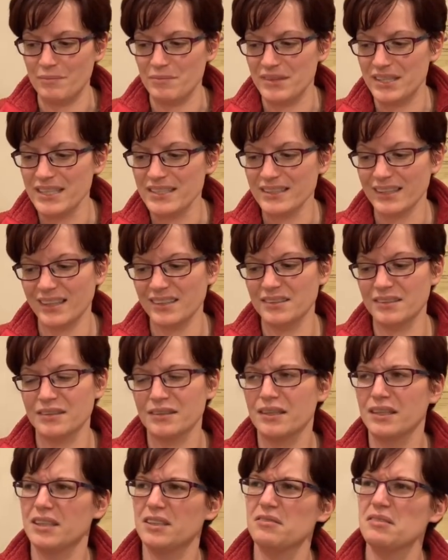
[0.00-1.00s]
This adds
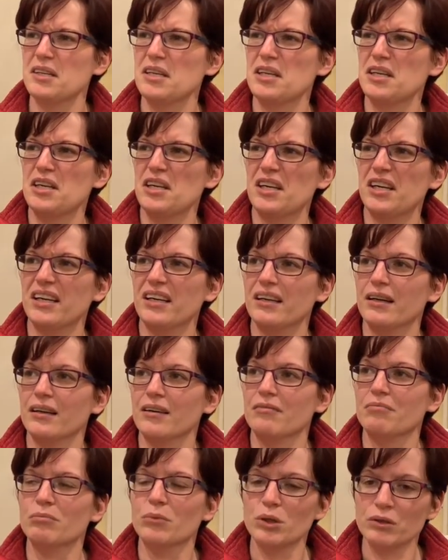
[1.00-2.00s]
kind of
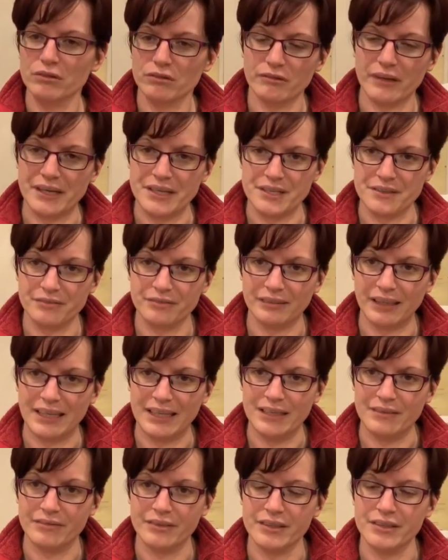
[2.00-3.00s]
more of a range of
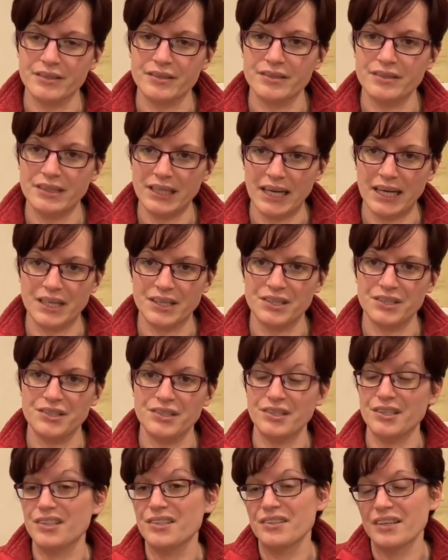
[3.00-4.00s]
flavours,
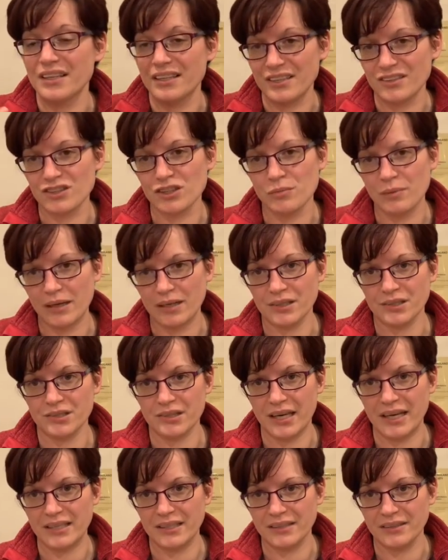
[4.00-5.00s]
textures, and some
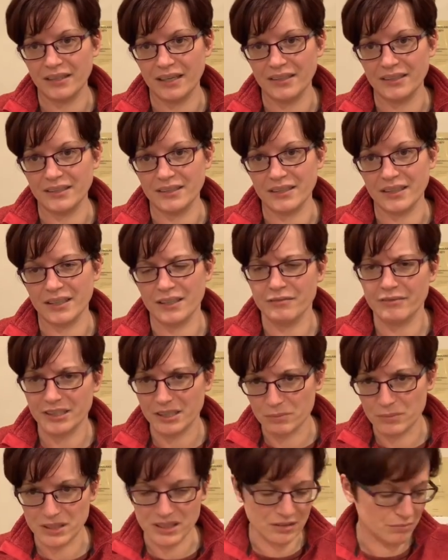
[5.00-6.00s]
added kind of
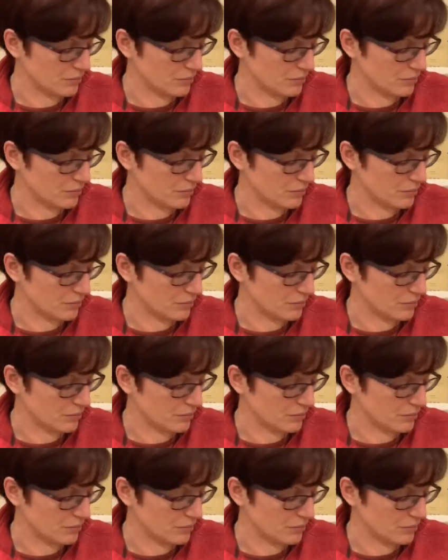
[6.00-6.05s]
vitamins